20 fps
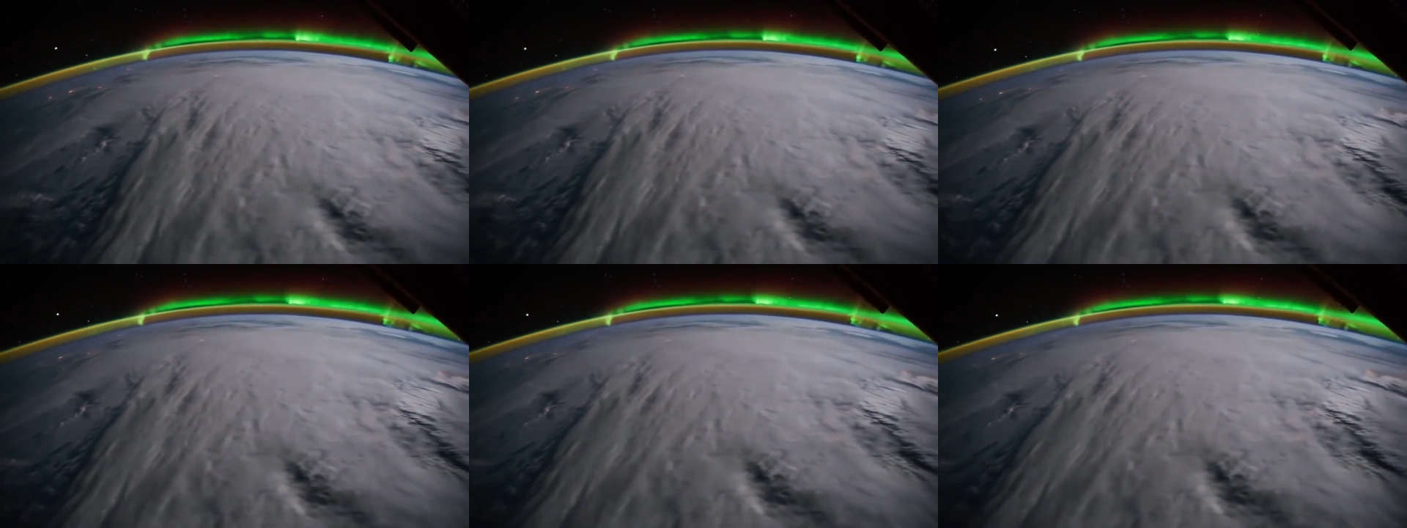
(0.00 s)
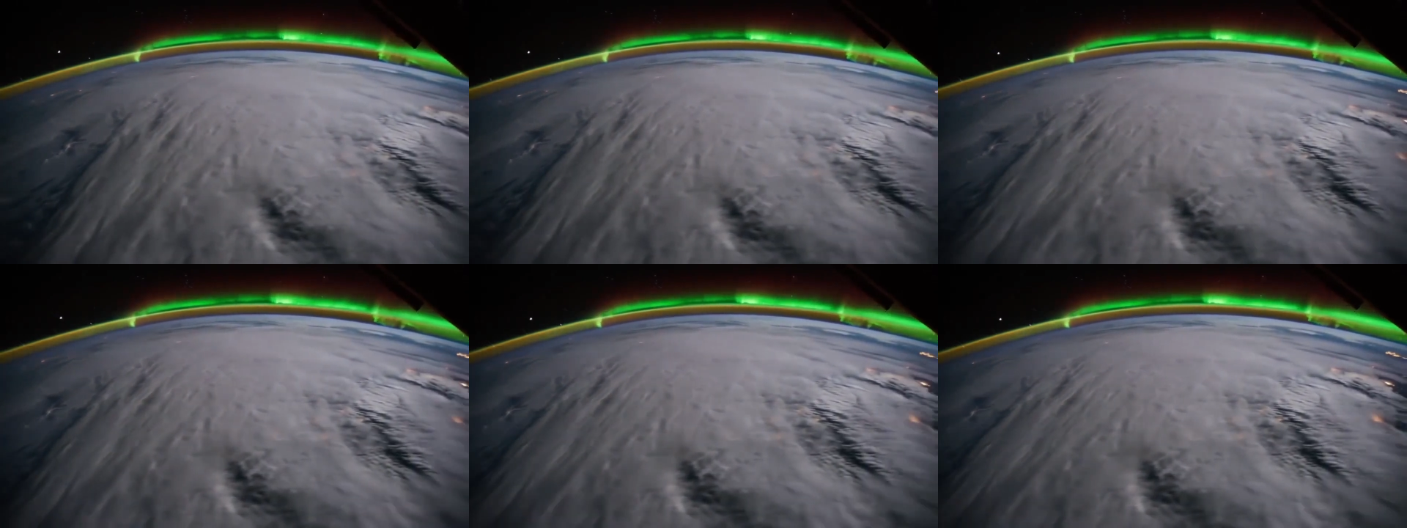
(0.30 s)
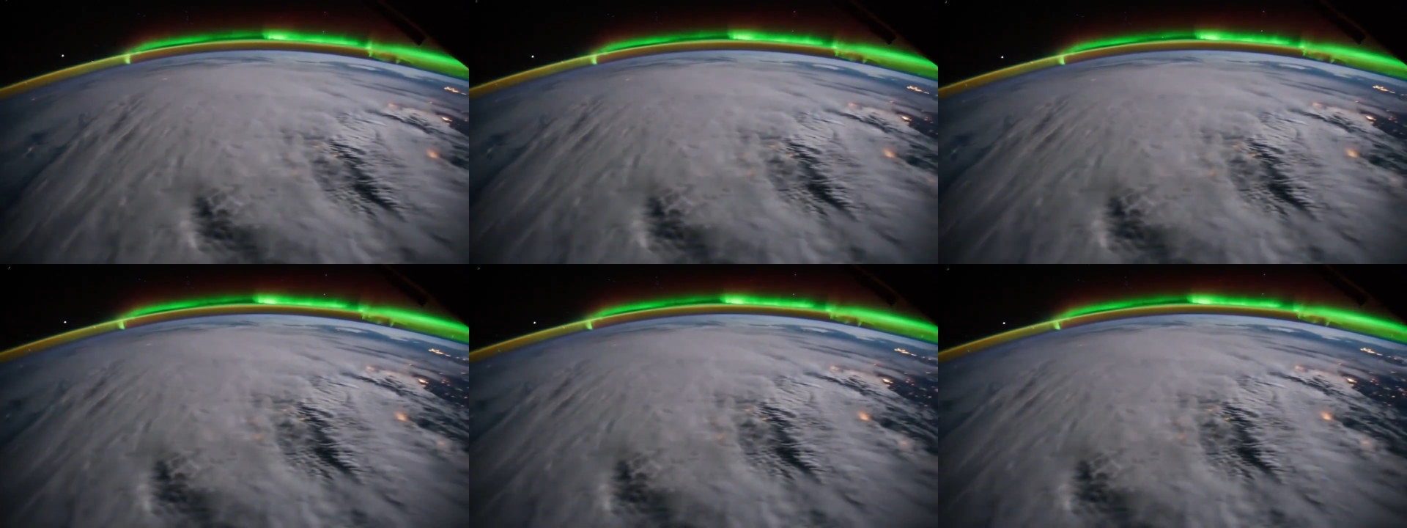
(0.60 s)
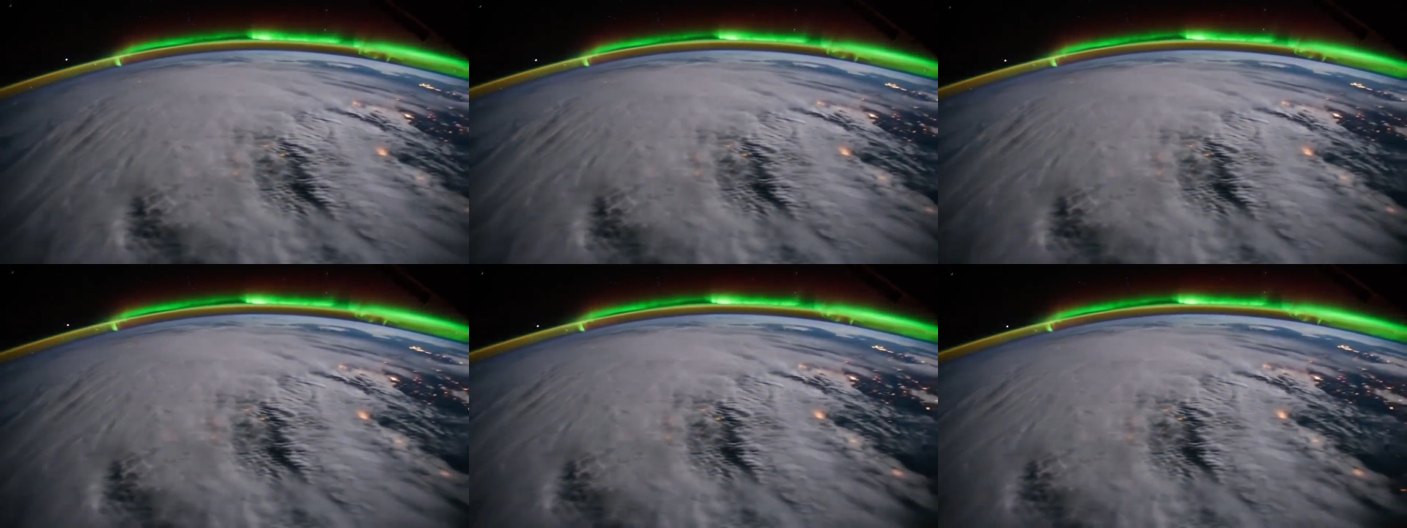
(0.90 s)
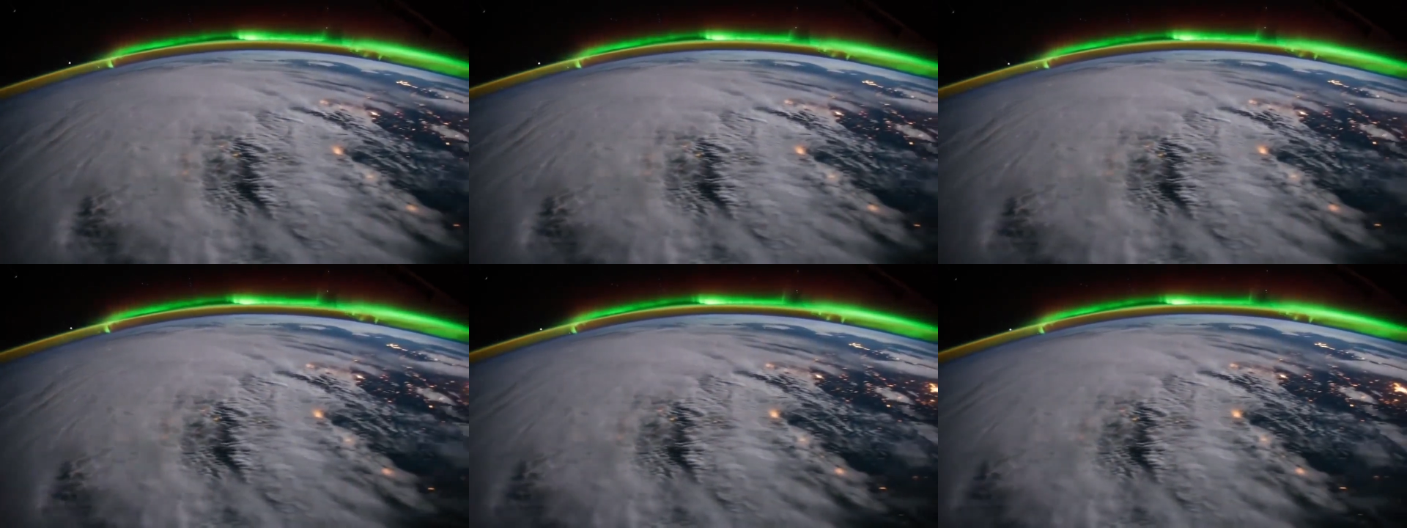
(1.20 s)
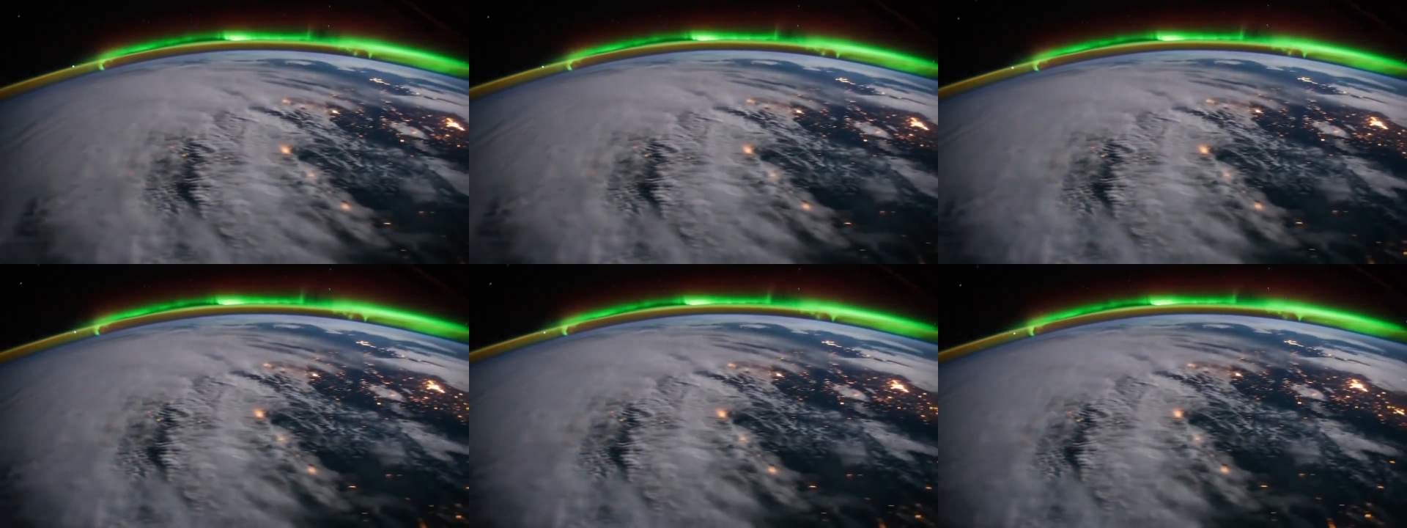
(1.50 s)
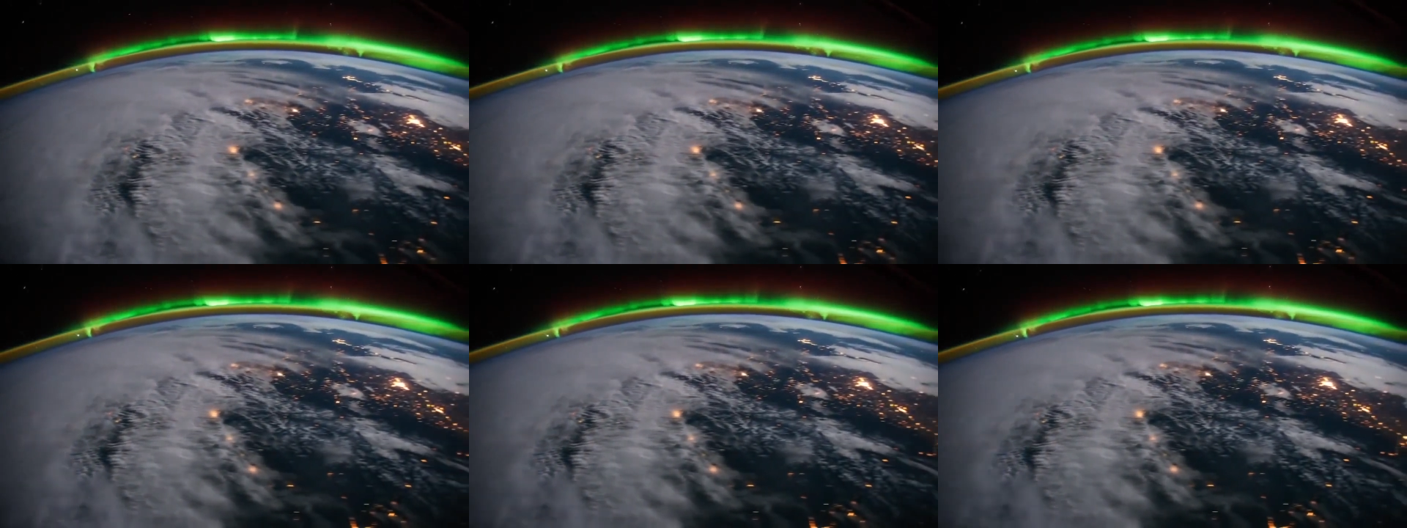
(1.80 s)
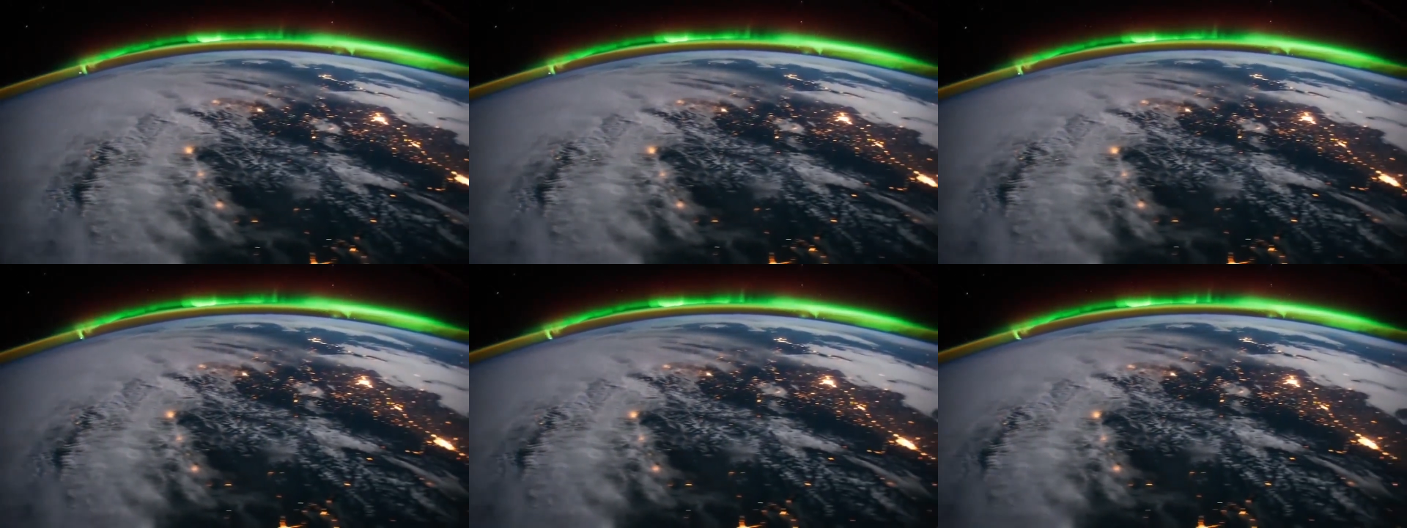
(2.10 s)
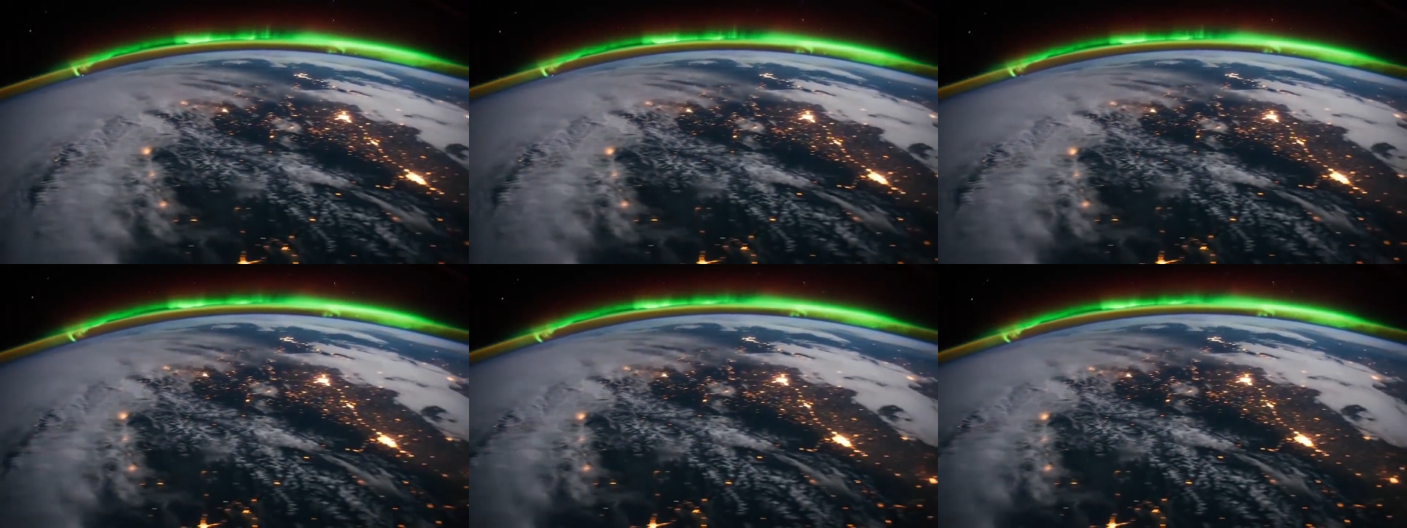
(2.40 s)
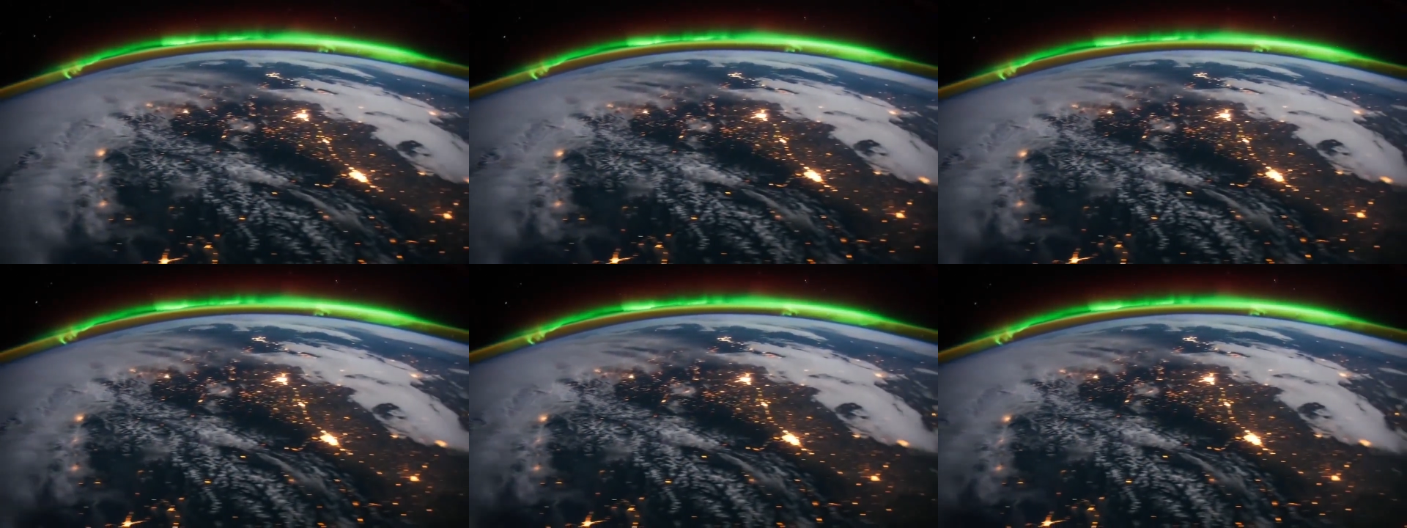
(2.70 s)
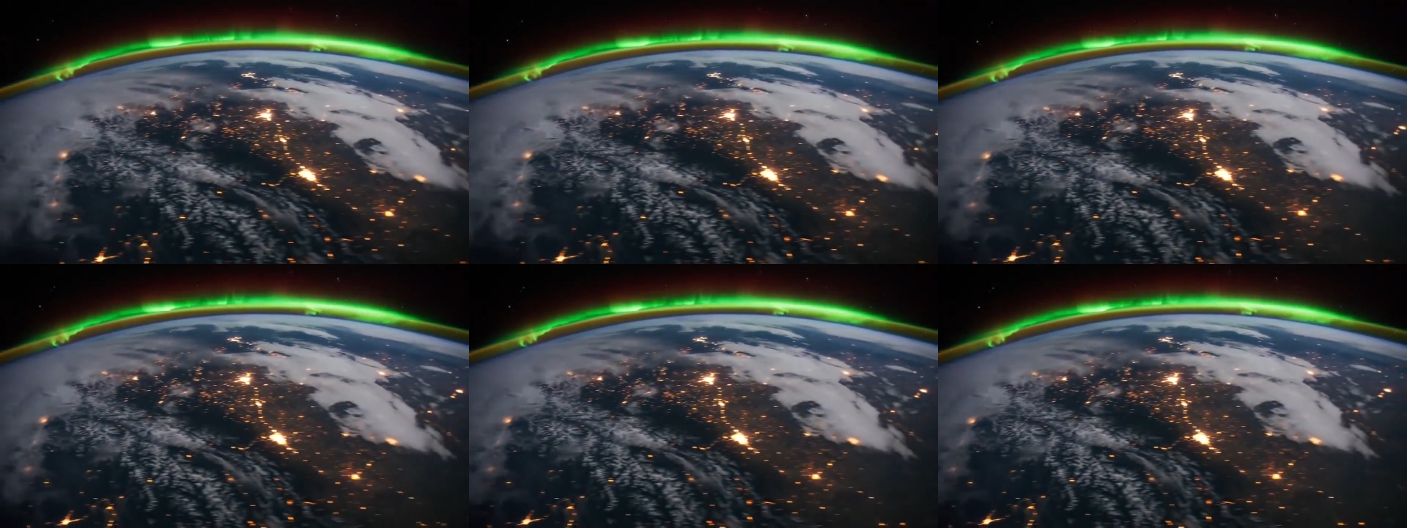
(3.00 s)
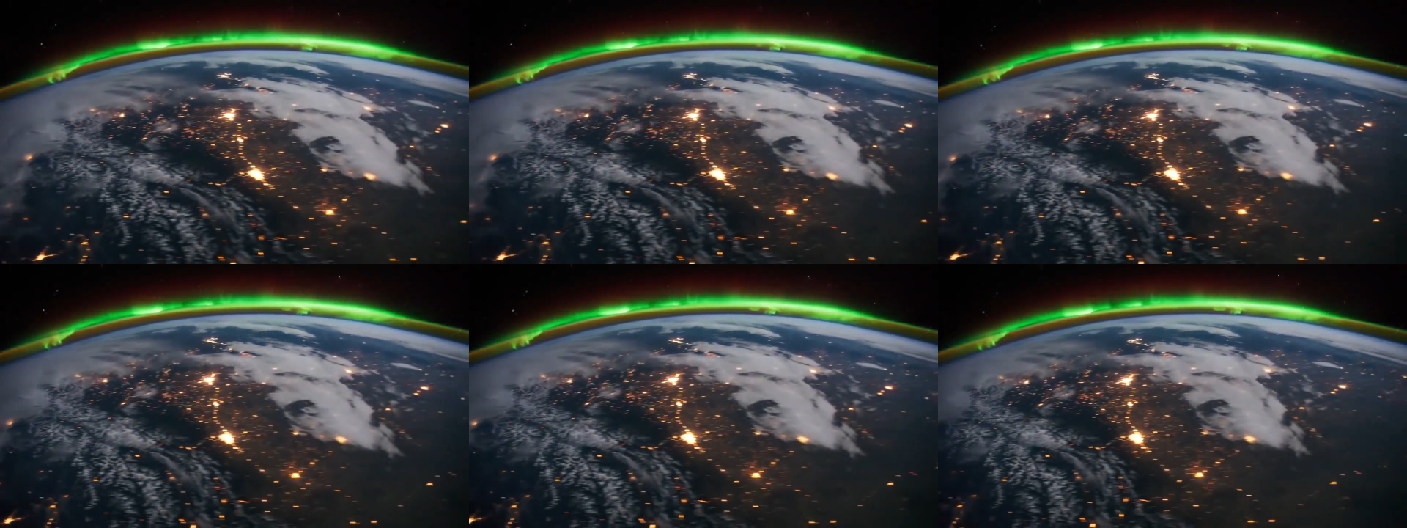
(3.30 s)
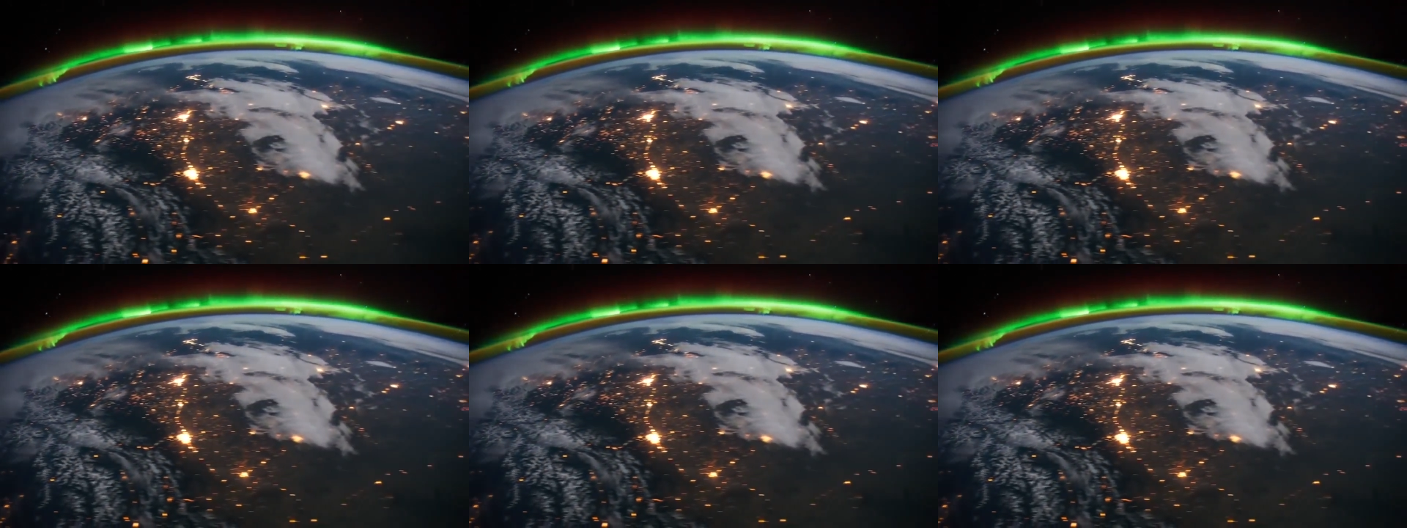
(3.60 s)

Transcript: Nobody's mouth can be seen.